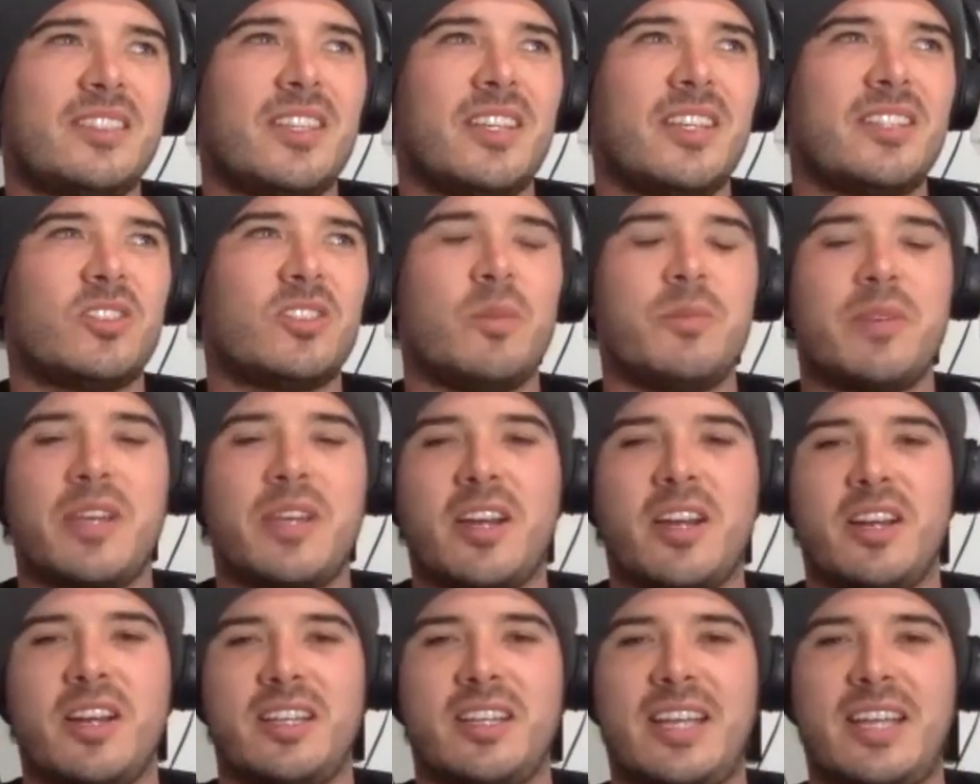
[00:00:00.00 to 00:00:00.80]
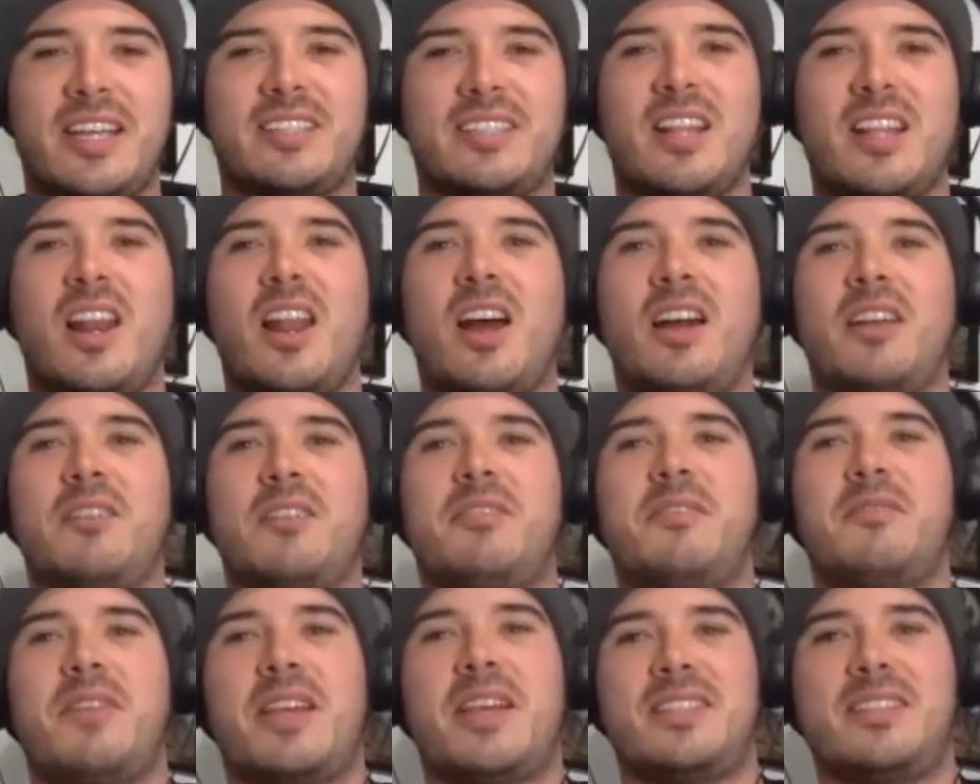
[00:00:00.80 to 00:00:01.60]
something you kind of takes a lot of
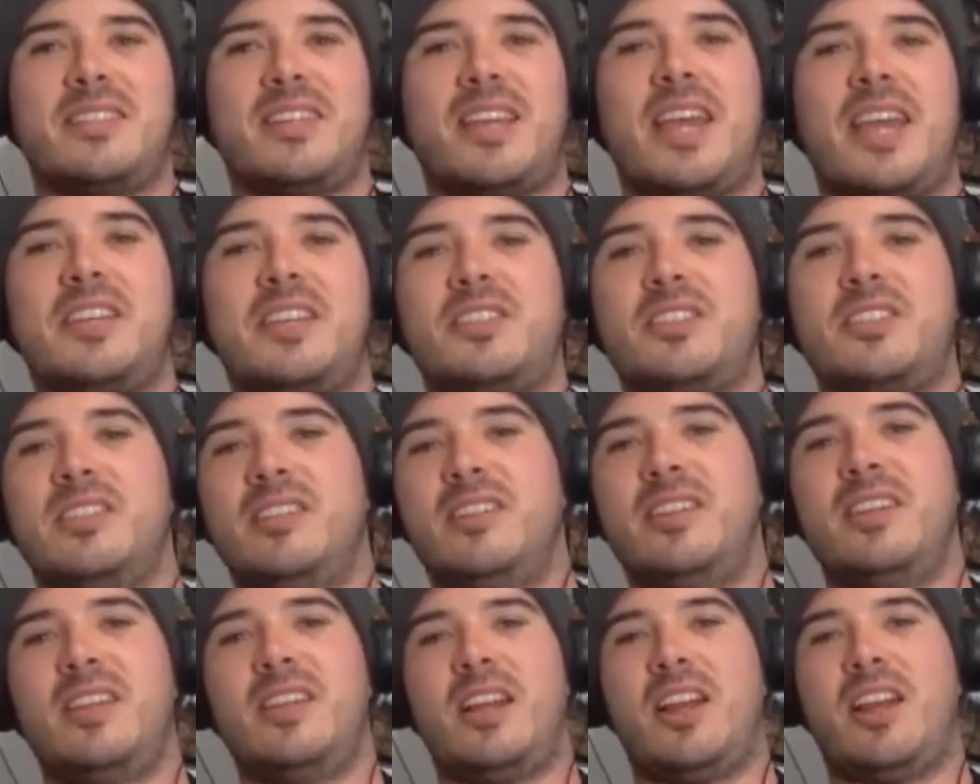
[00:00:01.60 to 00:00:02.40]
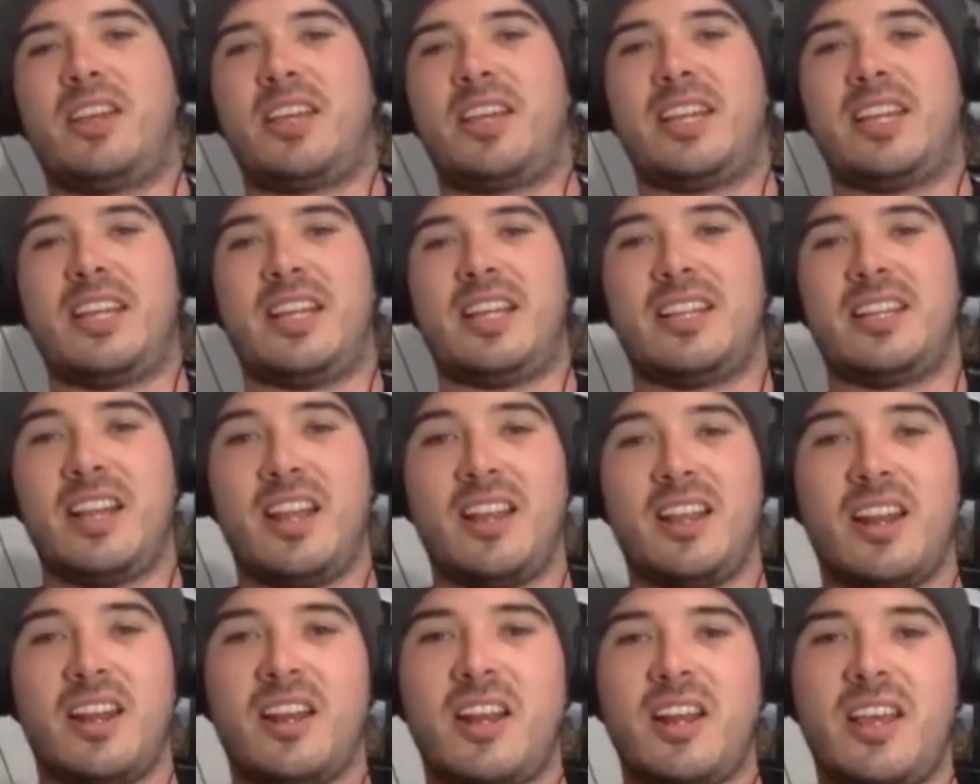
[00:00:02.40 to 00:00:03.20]
investigation, like in a
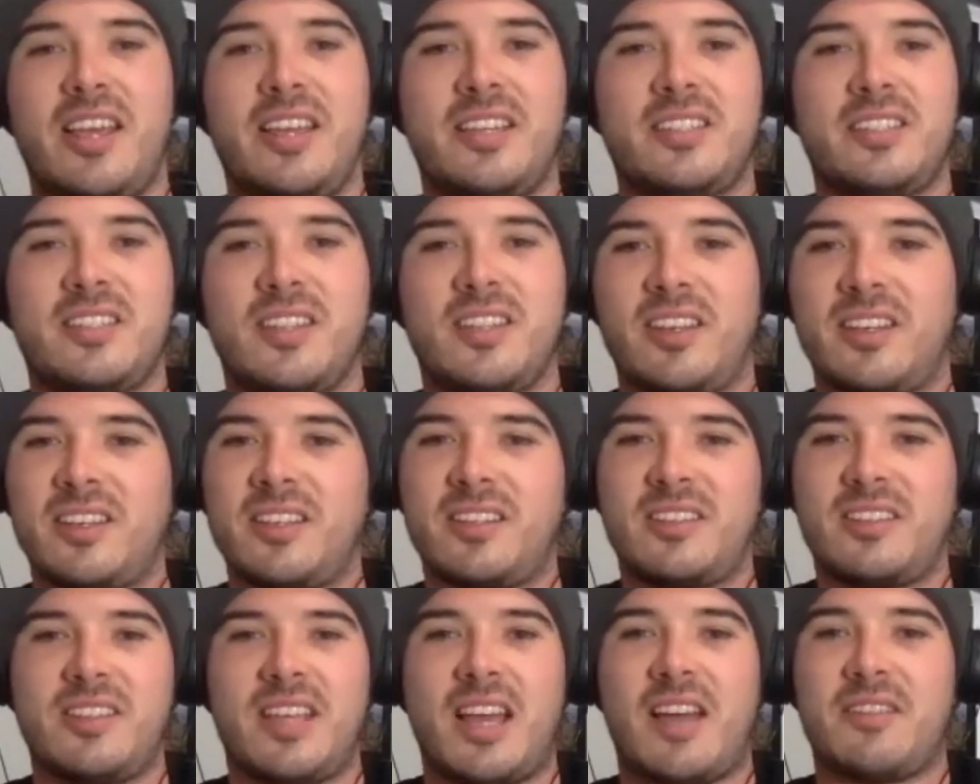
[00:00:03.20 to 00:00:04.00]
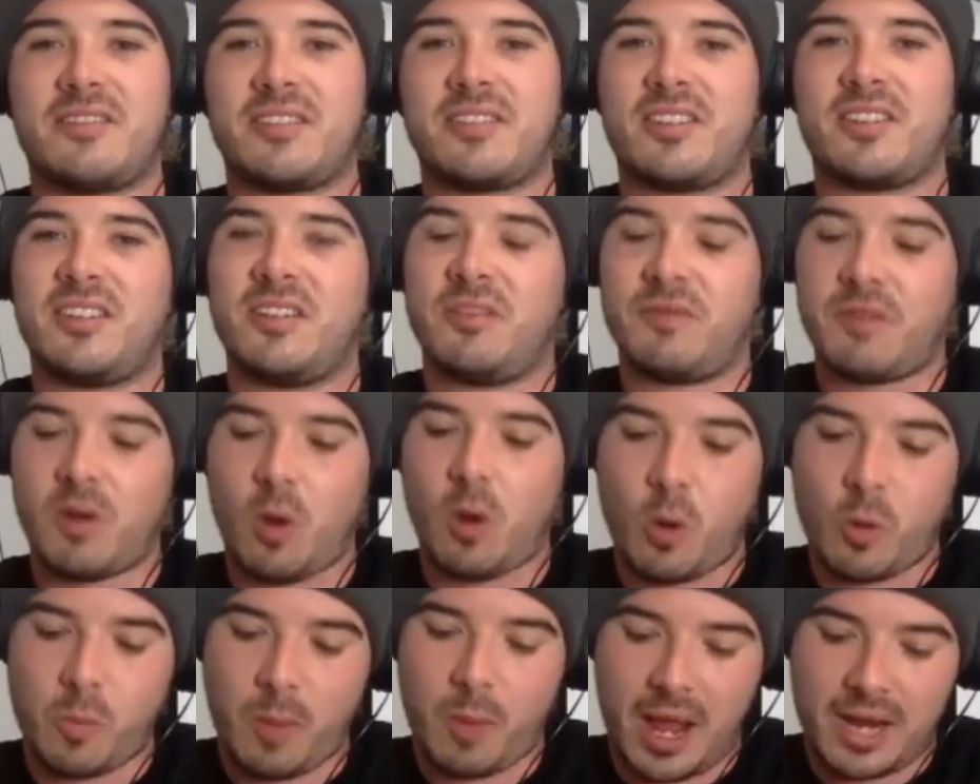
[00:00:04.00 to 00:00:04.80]
lot of history. Like you have to kind of
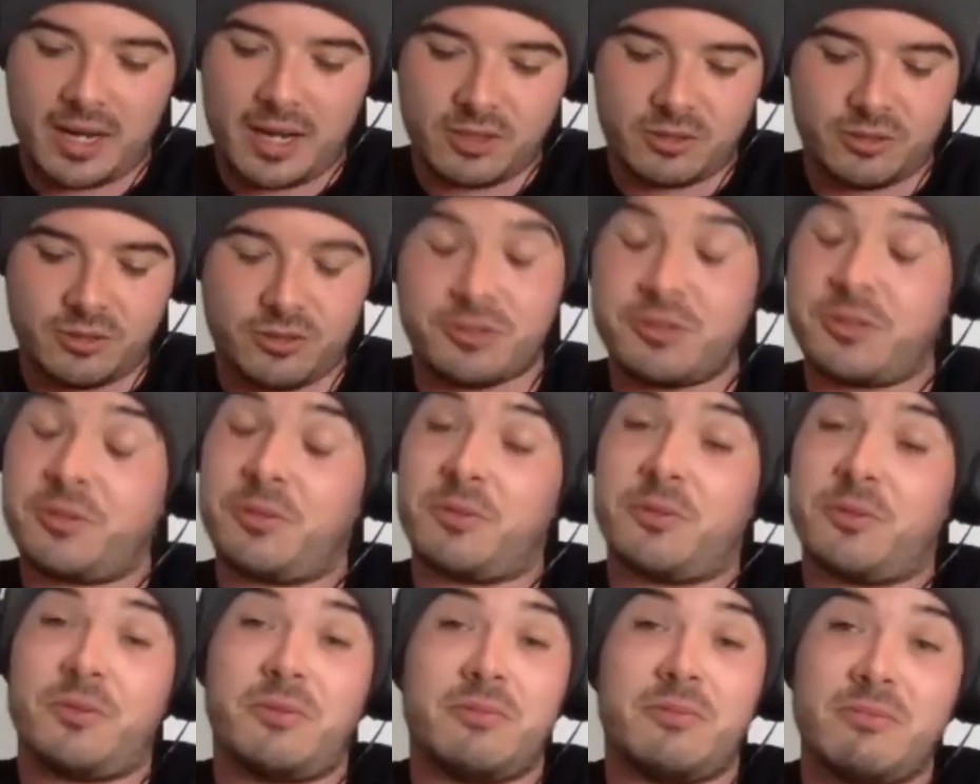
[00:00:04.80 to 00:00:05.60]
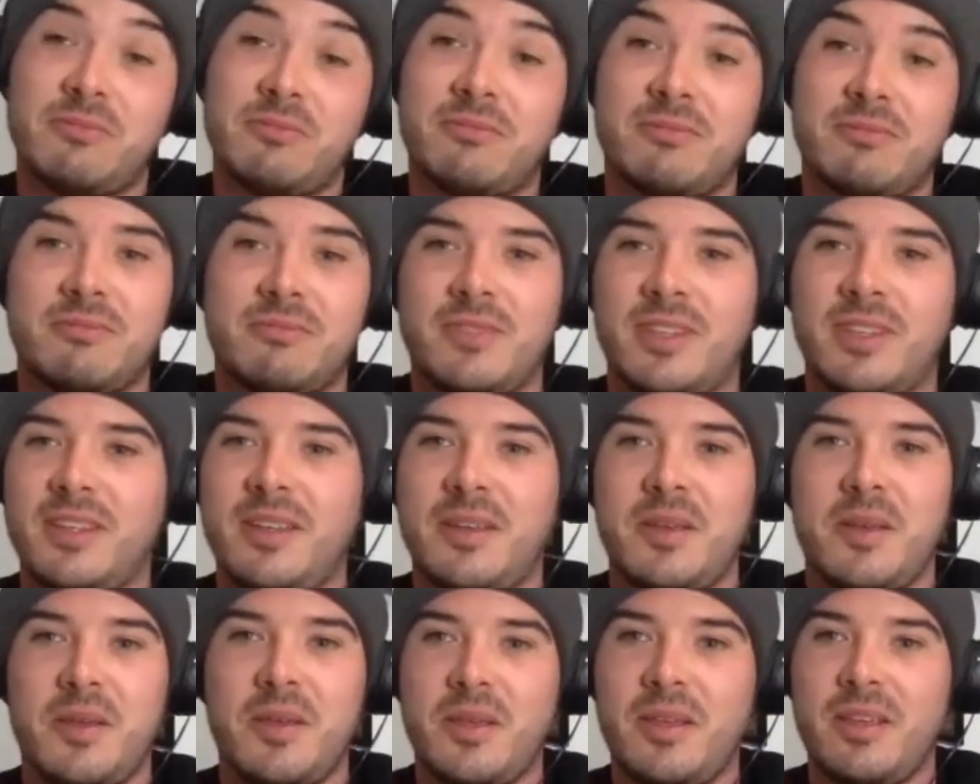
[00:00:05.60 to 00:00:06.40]
look back through
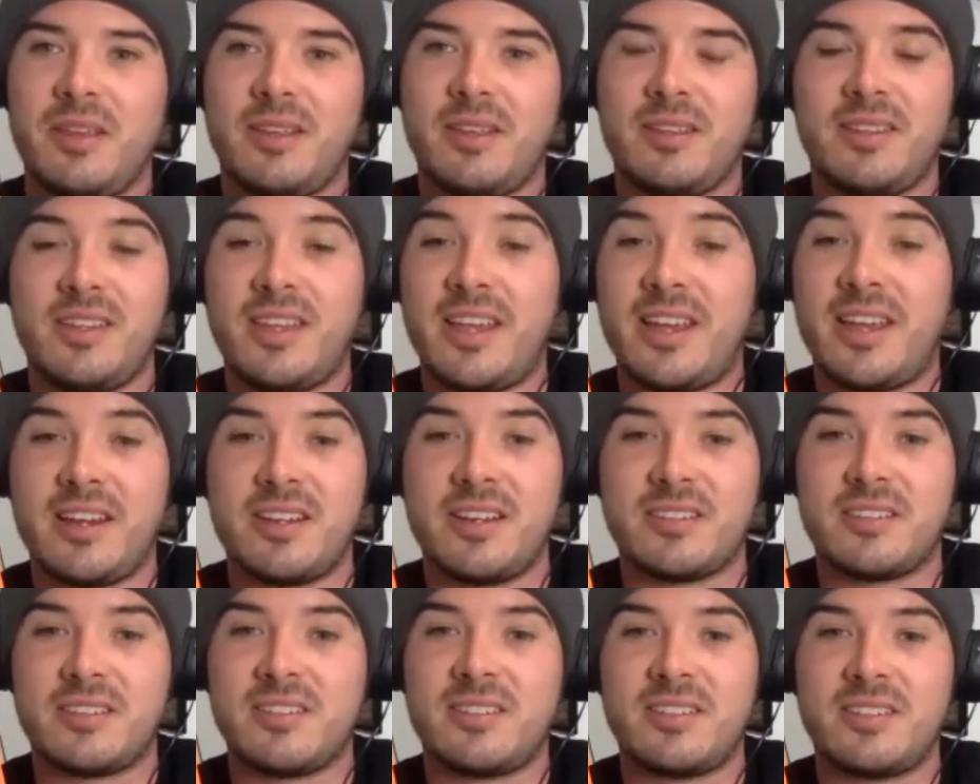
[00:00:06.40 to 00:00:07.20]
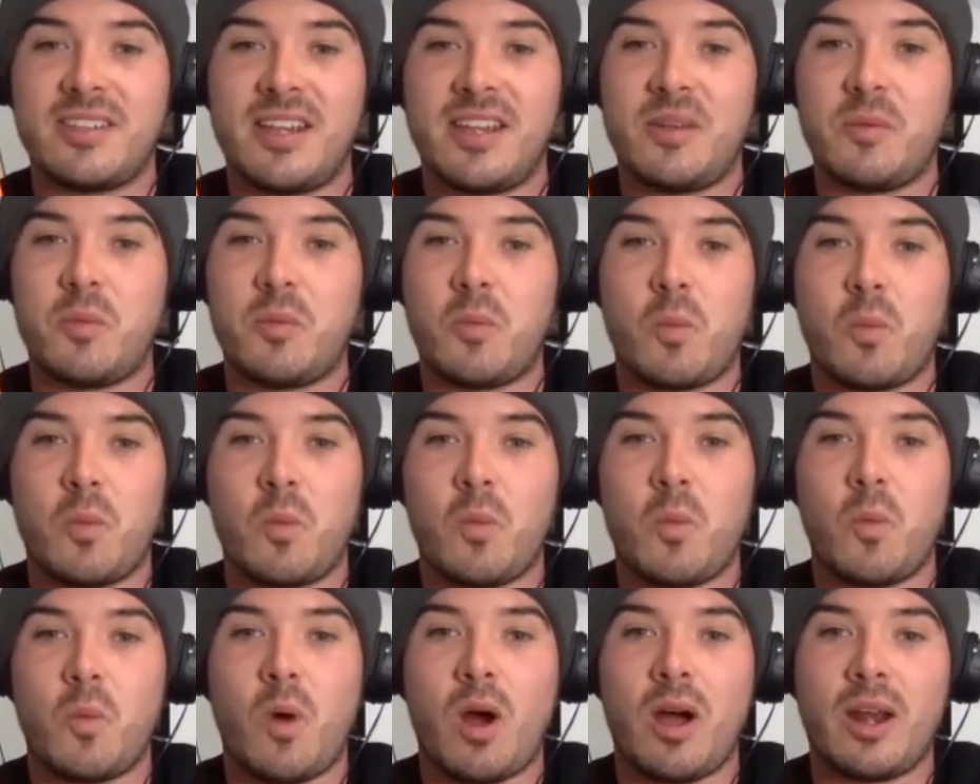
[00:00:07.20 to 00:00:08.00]
the years and see
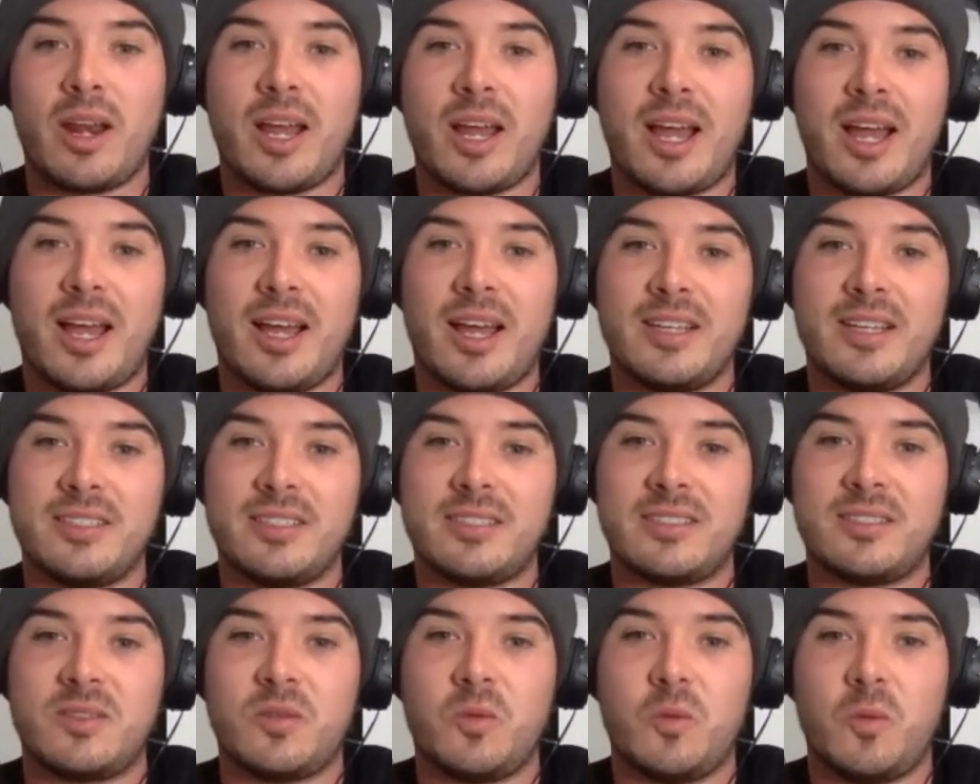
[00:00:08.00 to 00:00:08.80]
what has